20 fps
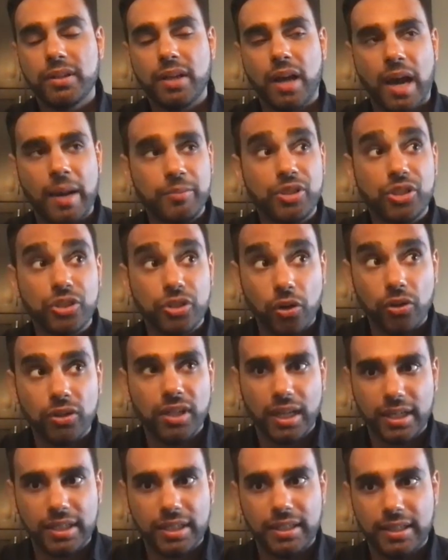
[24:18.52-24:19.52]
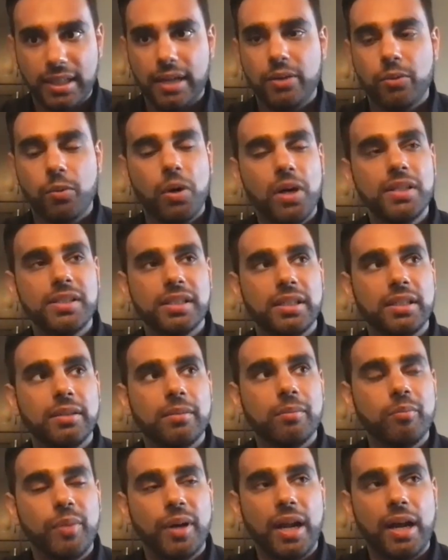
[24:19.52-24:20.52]
I'm so lucky that it wasn't,
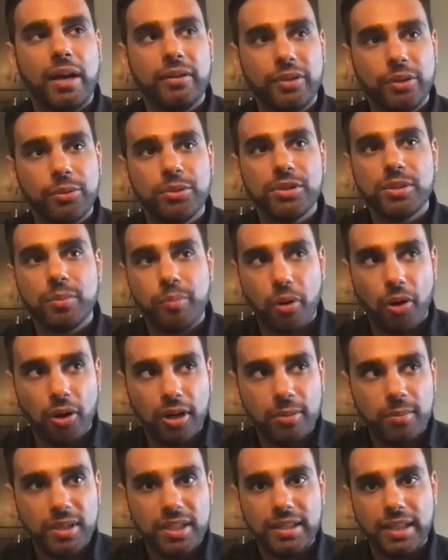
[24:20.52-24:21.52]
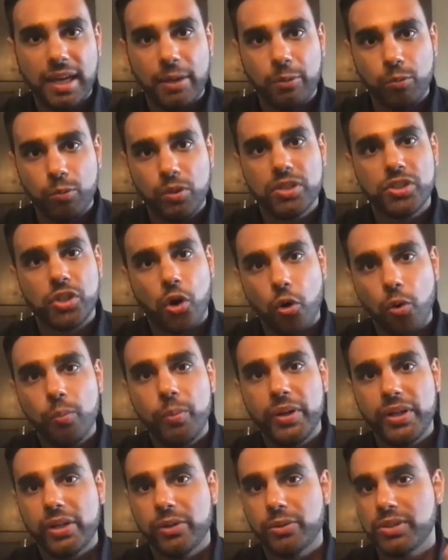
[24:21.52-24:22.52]
but there was a part of me that was
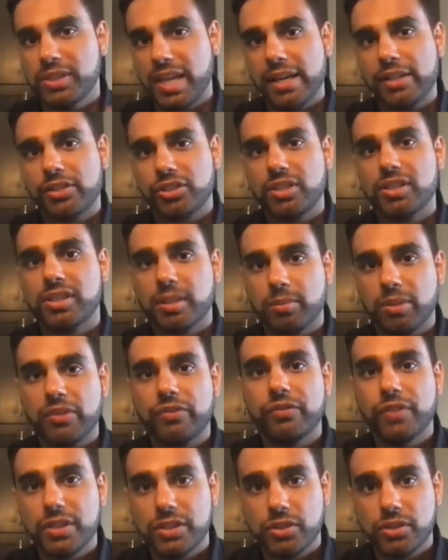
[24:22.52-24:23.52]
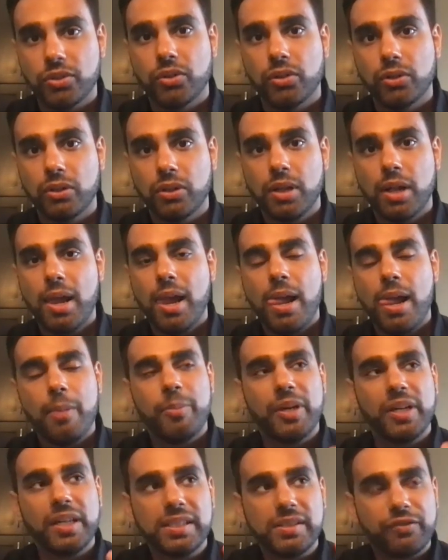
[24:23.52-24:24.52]
hoping it was actually something physical,
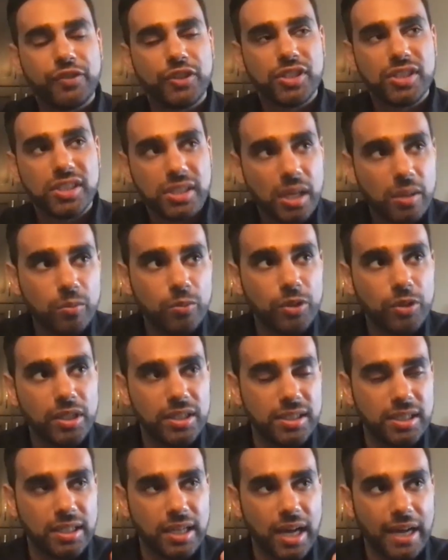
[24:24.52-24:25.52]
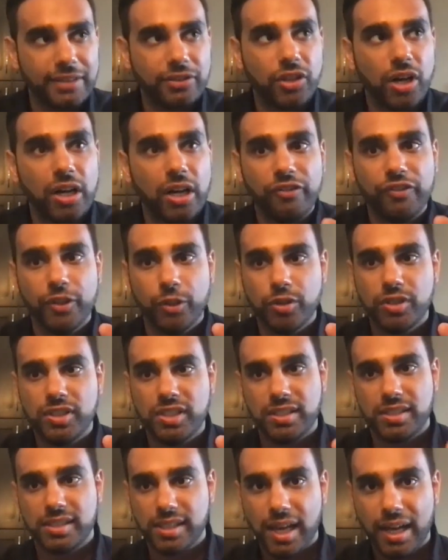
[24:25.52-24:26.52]
because for some reason I thought if it was
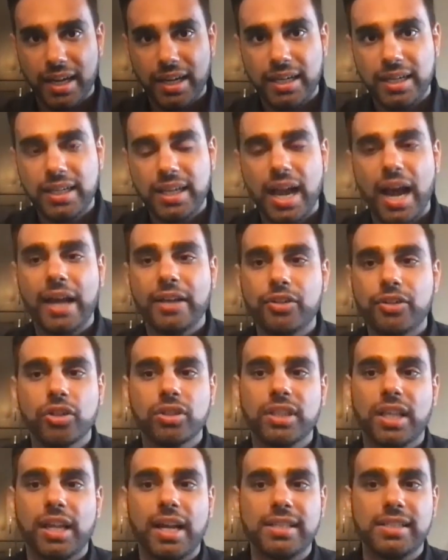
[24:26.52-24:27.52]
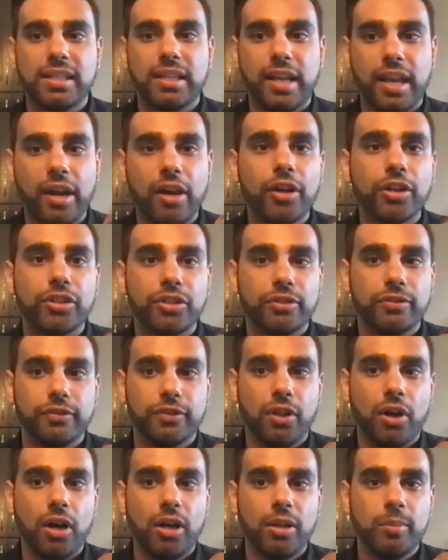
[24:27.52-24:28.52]
anxiety, I took that as a character
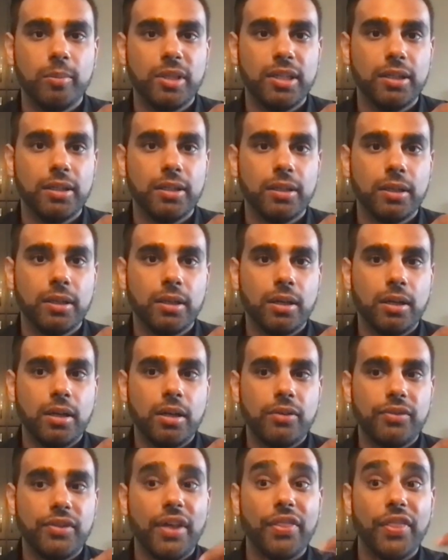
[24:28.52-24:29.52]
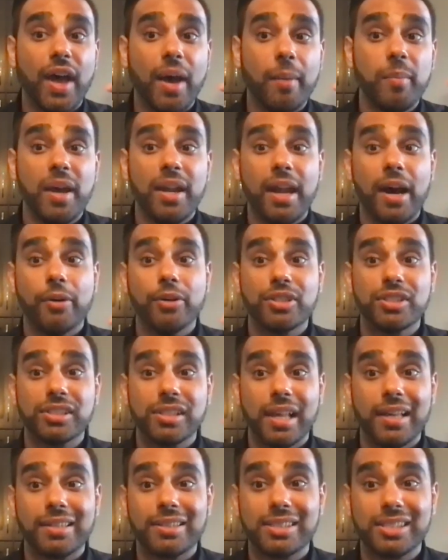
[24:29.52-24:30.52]
flaw in me. That meant I was
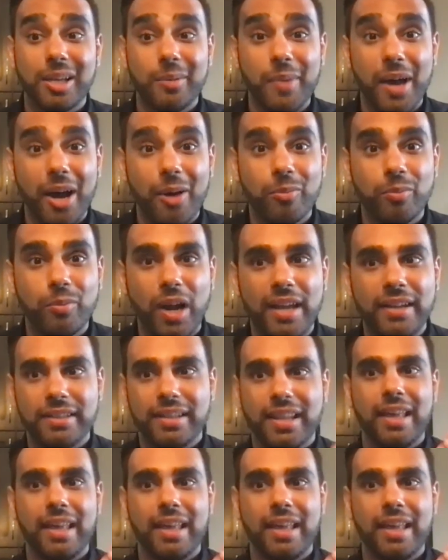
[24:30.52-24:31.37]
like somehow, at